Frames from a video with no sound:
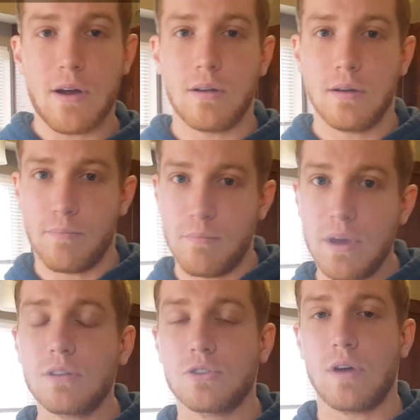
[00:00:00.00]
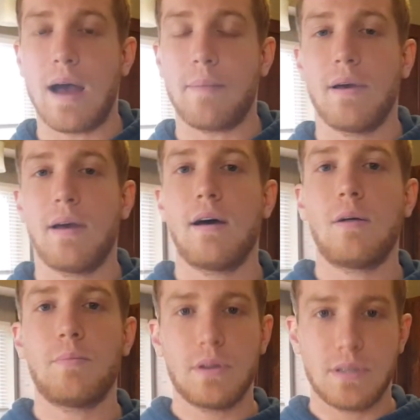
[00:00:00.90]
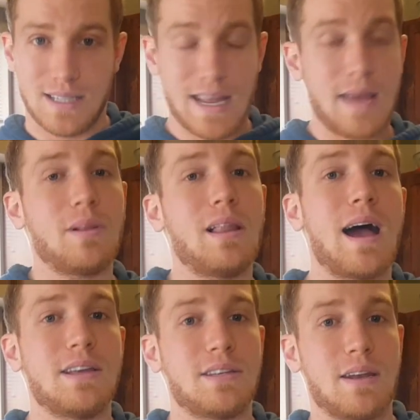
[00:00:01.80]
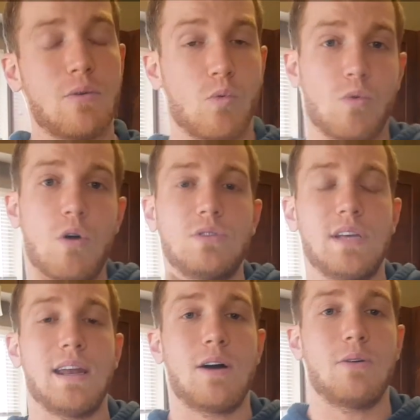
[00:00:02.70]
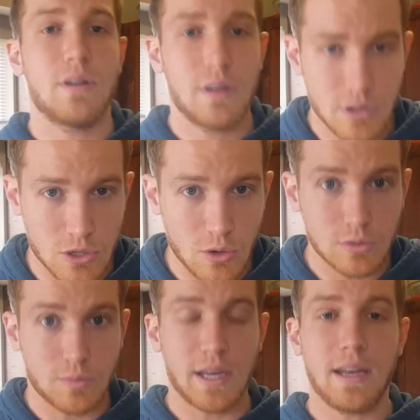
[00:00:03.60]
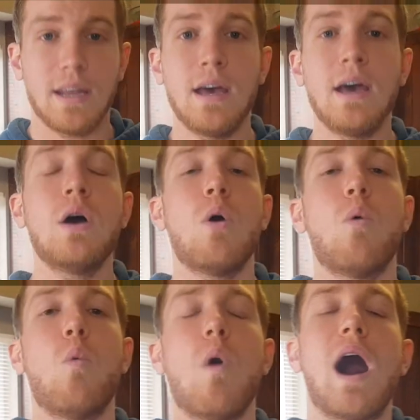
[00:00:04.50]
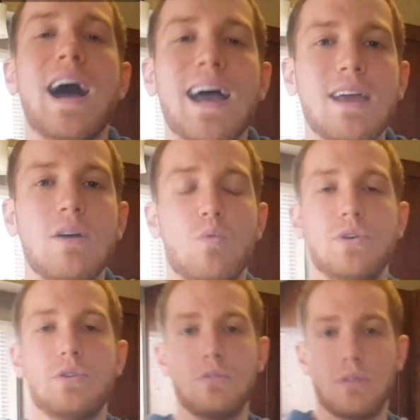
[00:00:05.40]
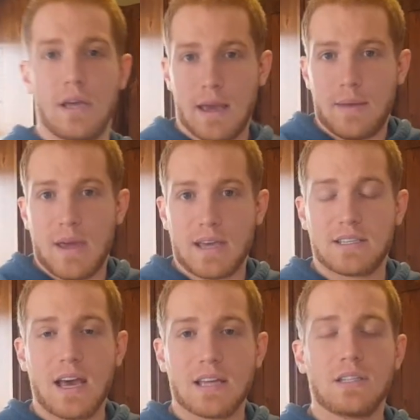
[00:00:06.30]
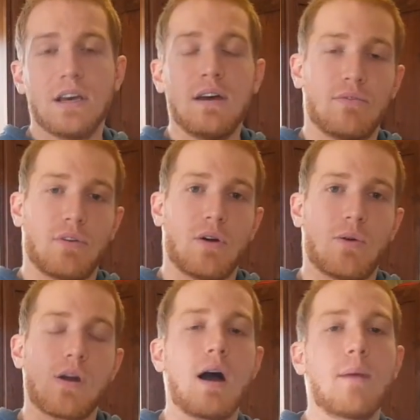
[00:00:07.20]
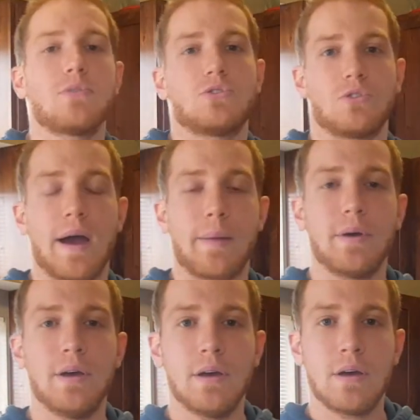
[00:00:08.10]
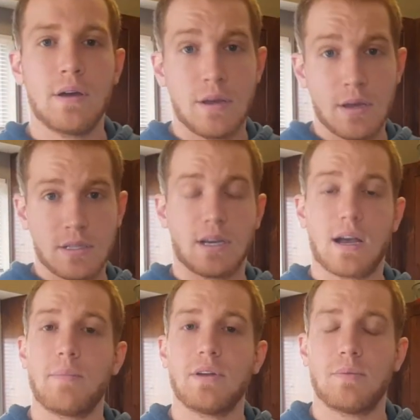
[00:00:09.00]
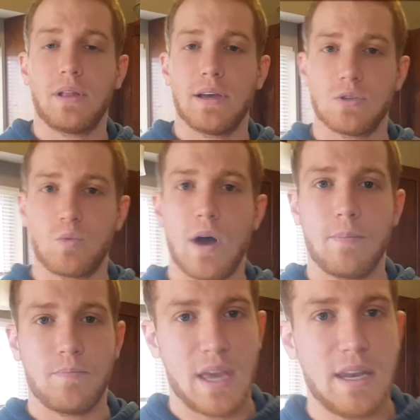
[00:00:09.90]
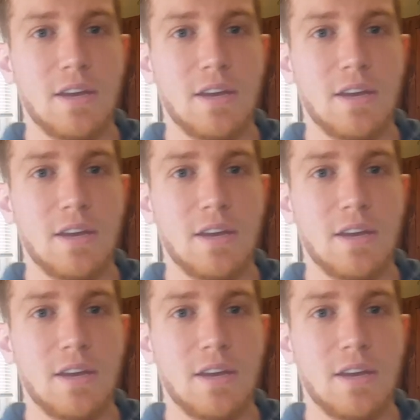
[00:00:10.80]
our middle trap help stabilize and rotate out the shoulder blade, why wouldn't it make sense for our upper trap to come into play as well? And